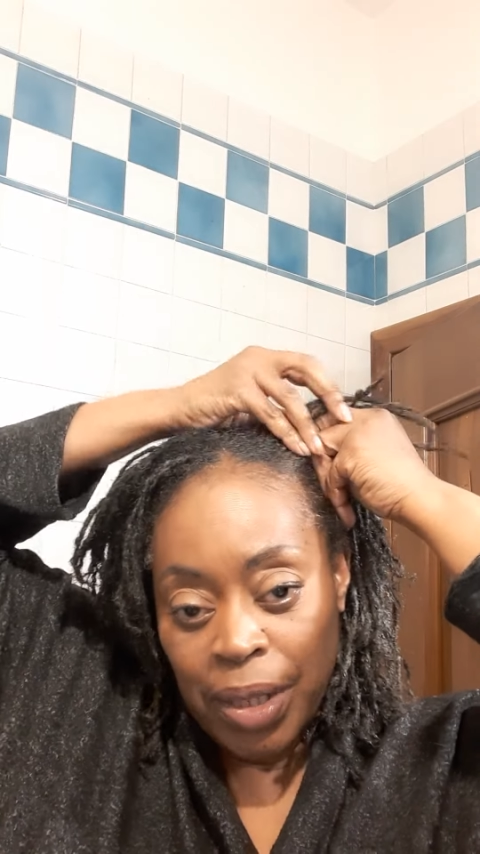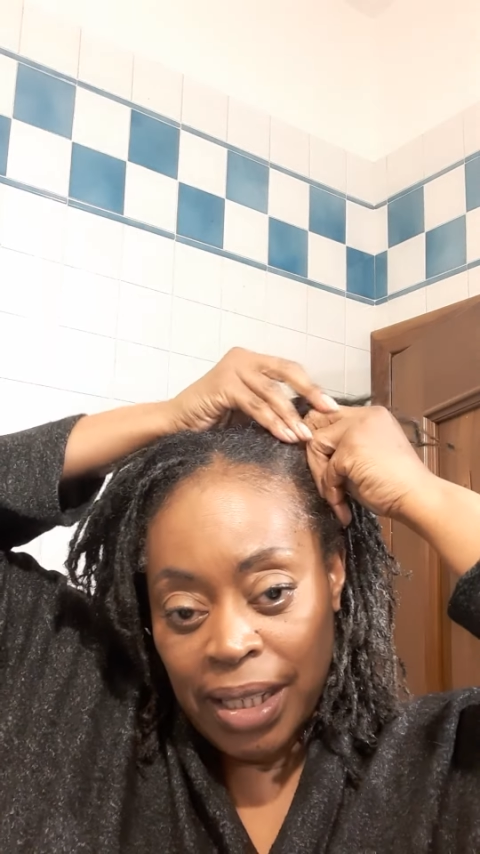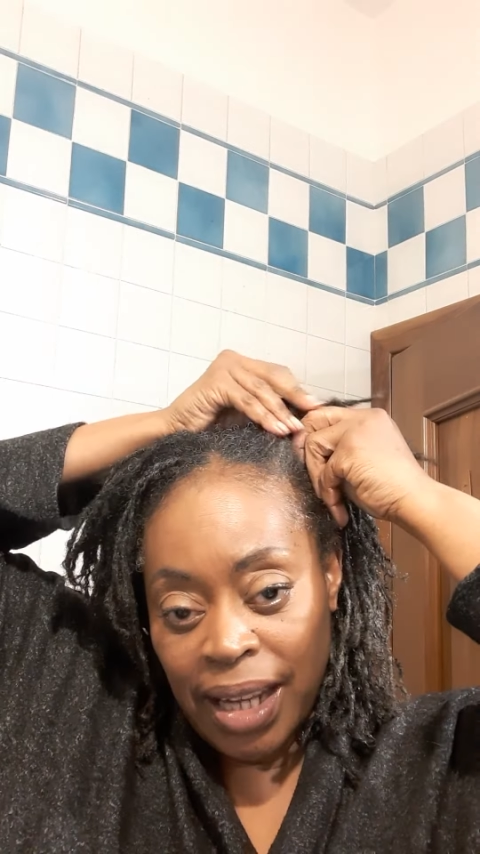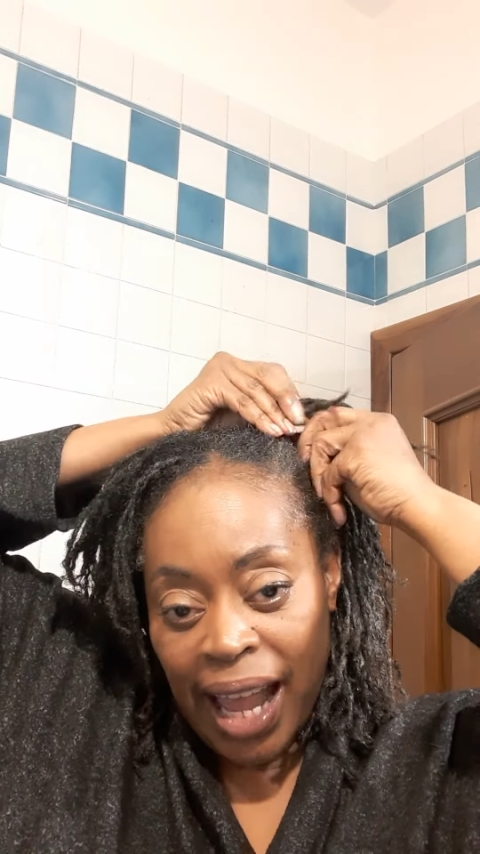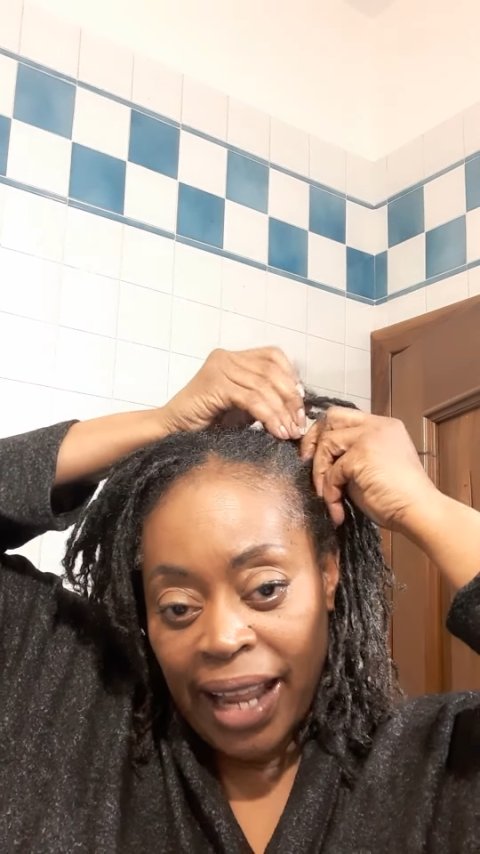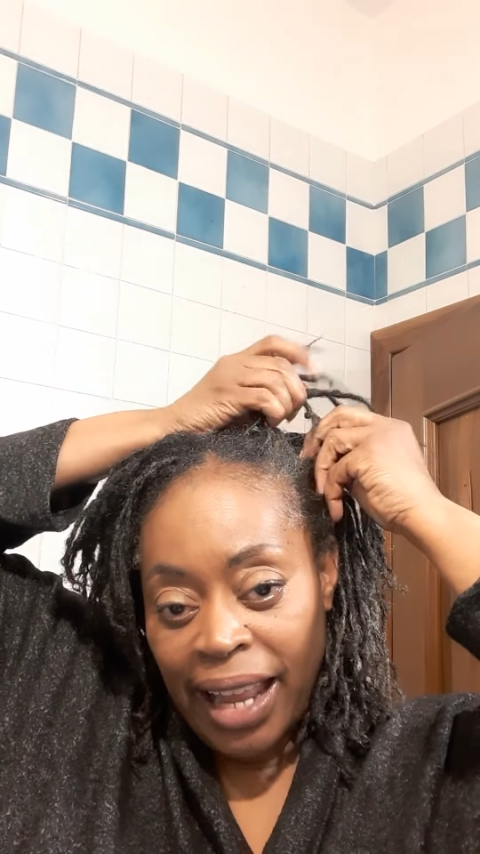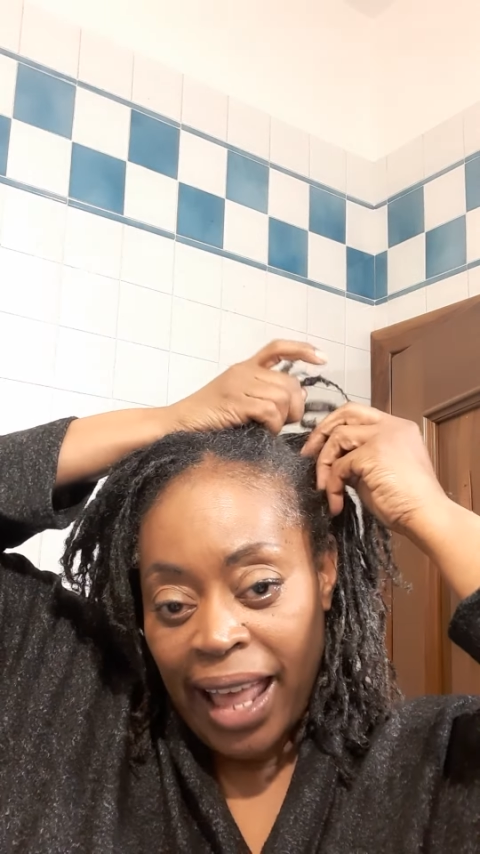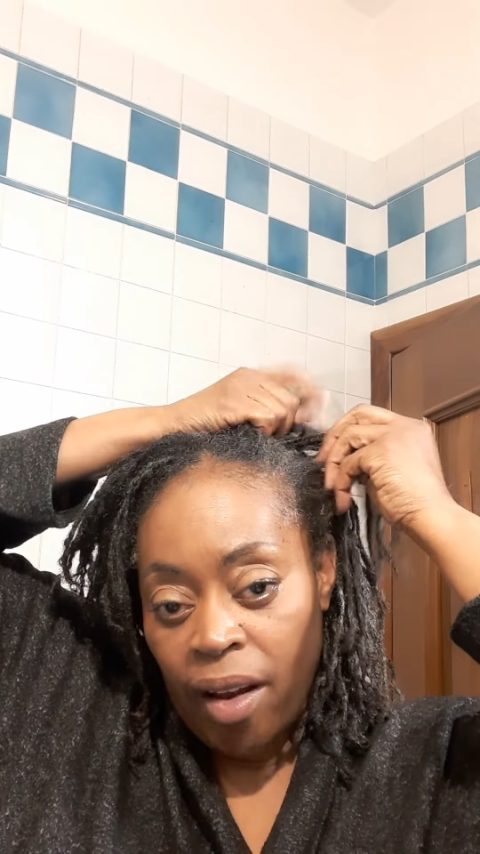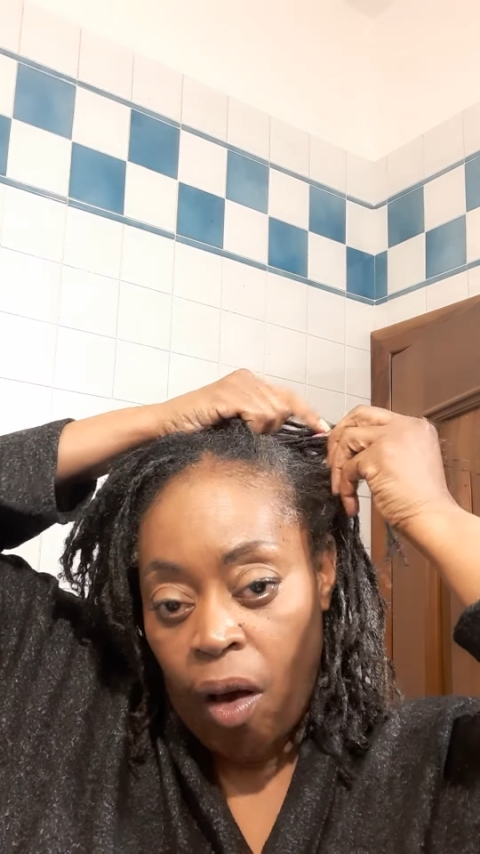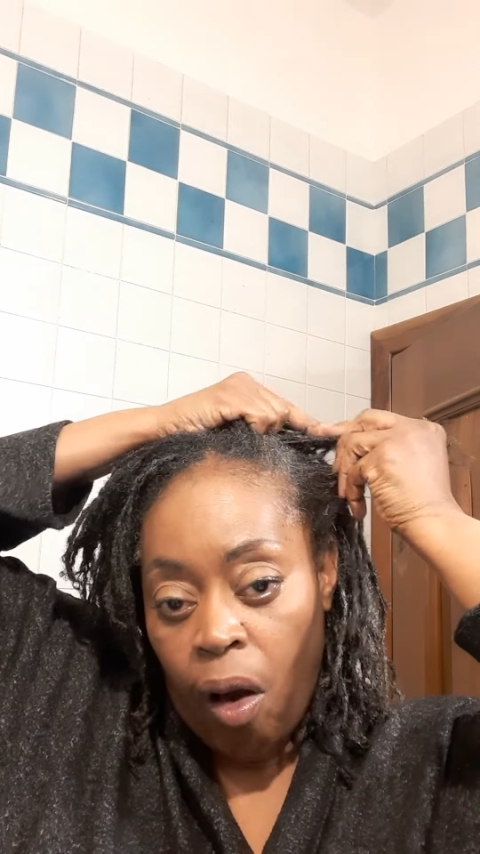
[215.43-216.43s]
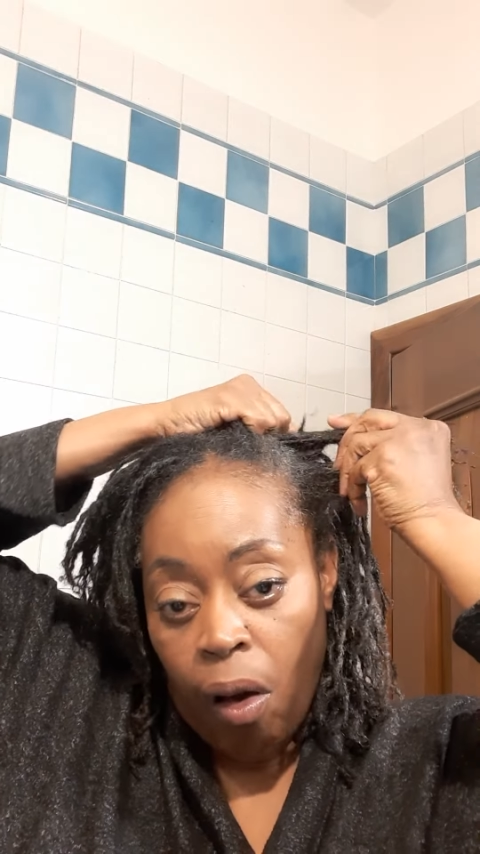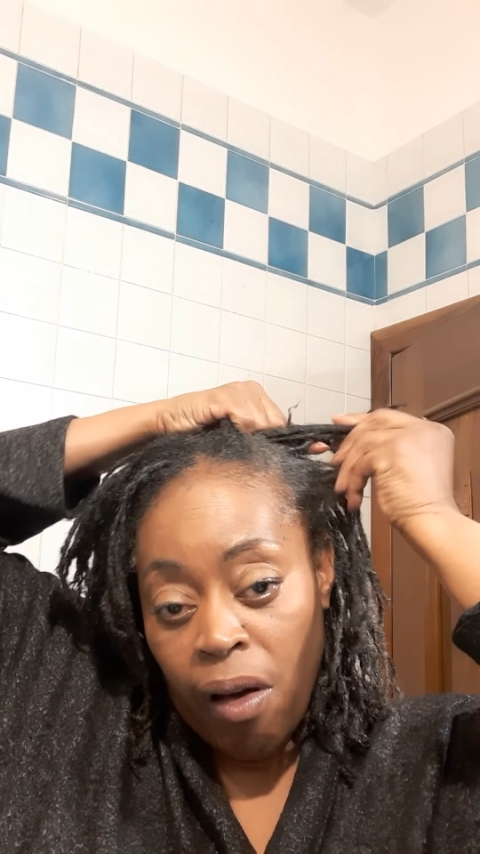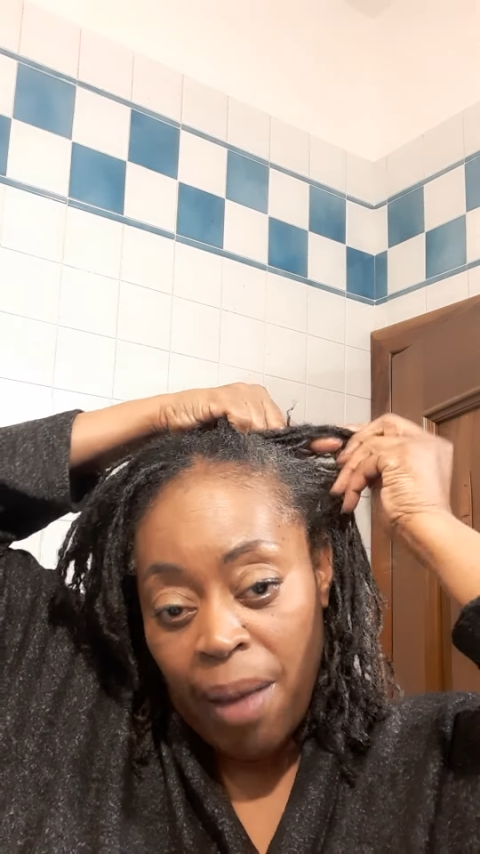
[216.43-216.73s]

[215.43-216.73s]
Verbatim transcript: it tight at all.